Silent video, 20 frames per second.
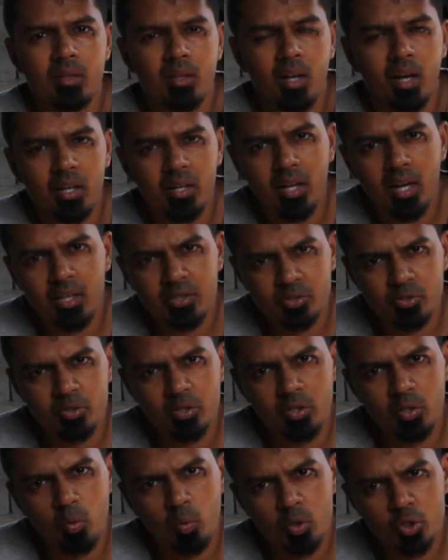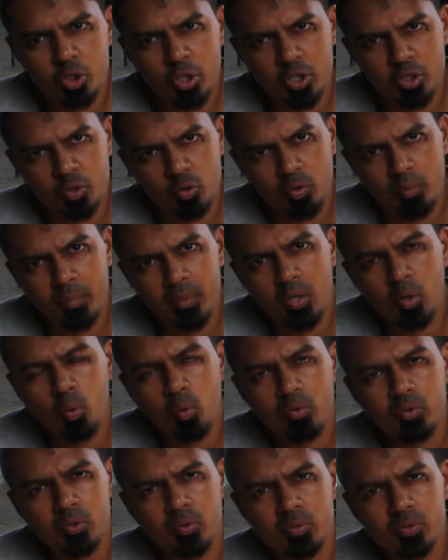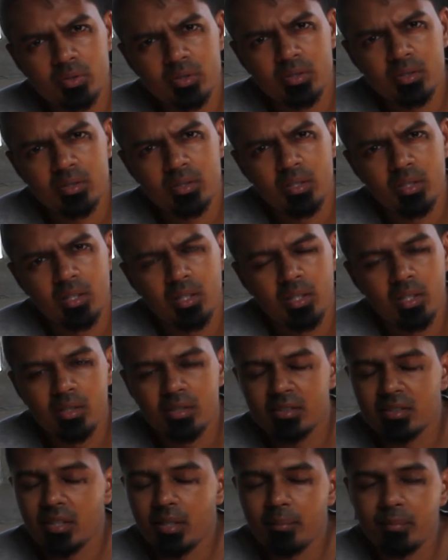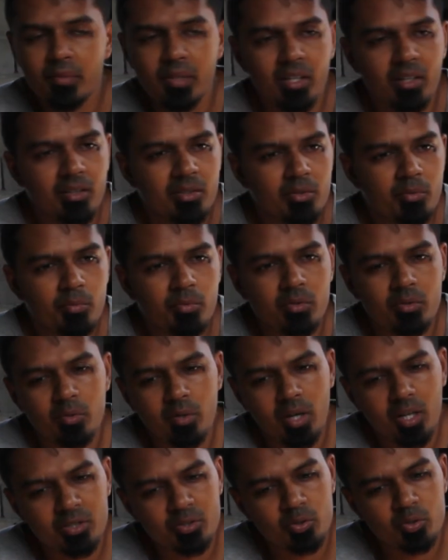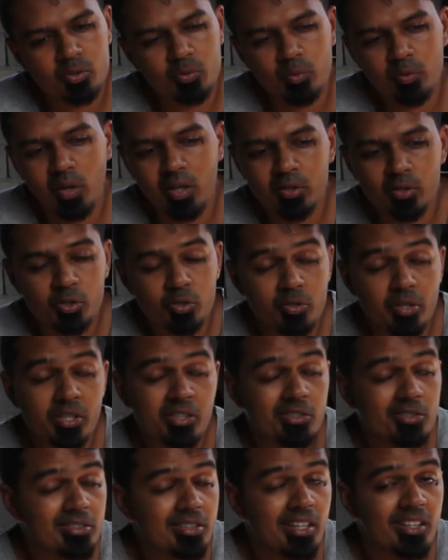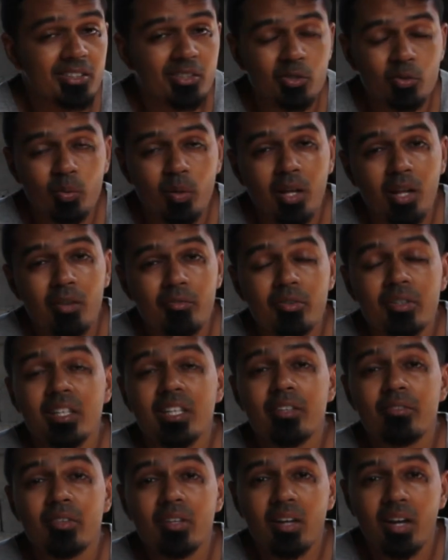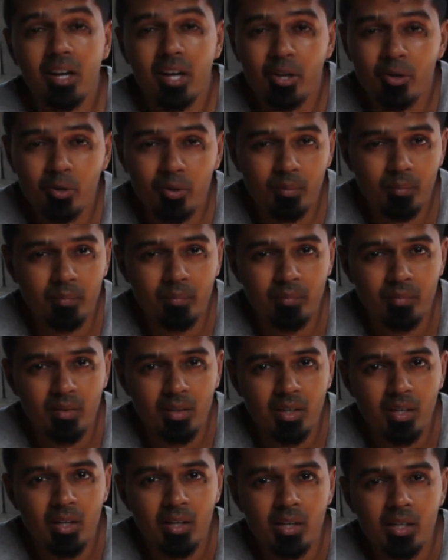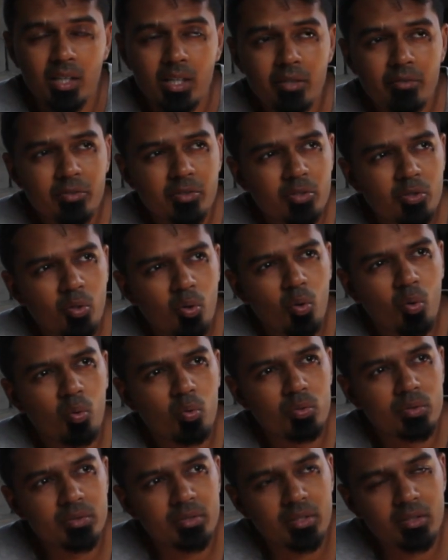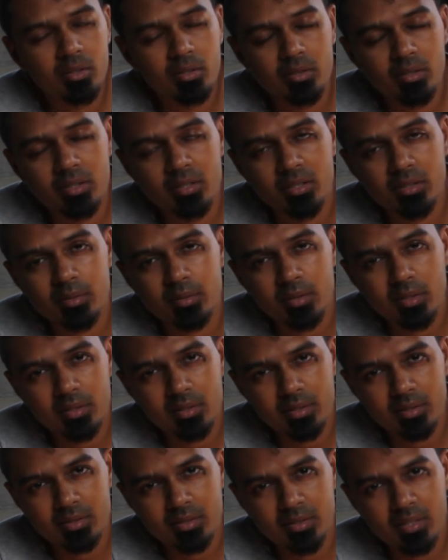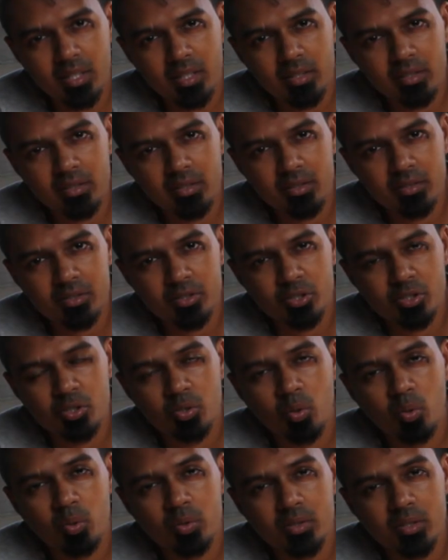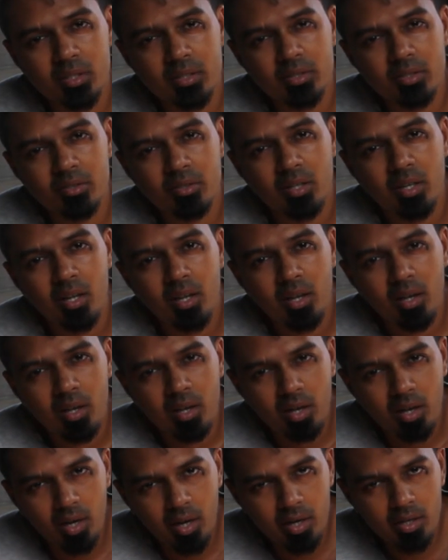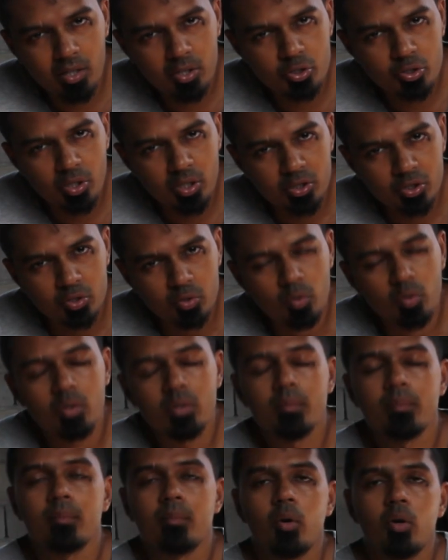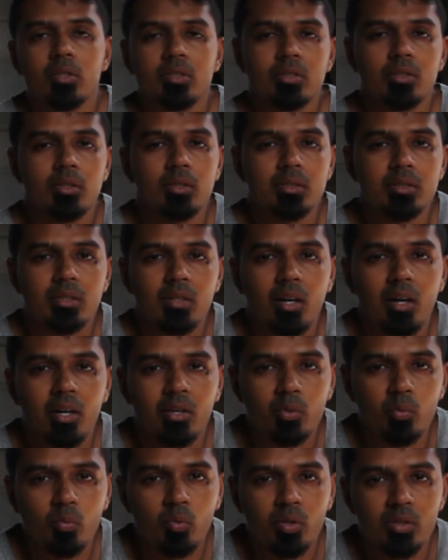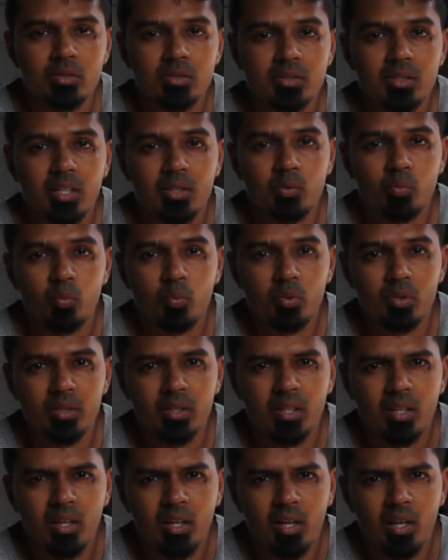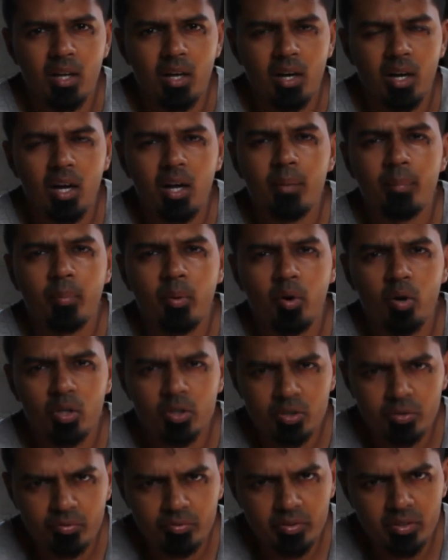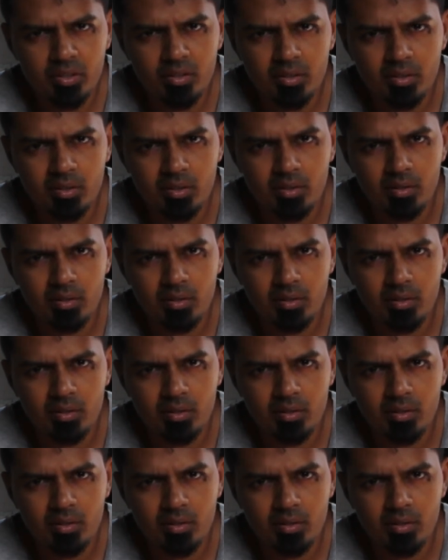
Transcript: and also the lower threshold below those. Same thing, you also want to train your 10 to 12 and even higher. Even though it is shown that the higher threshold muscles are the ones that would hypertrophy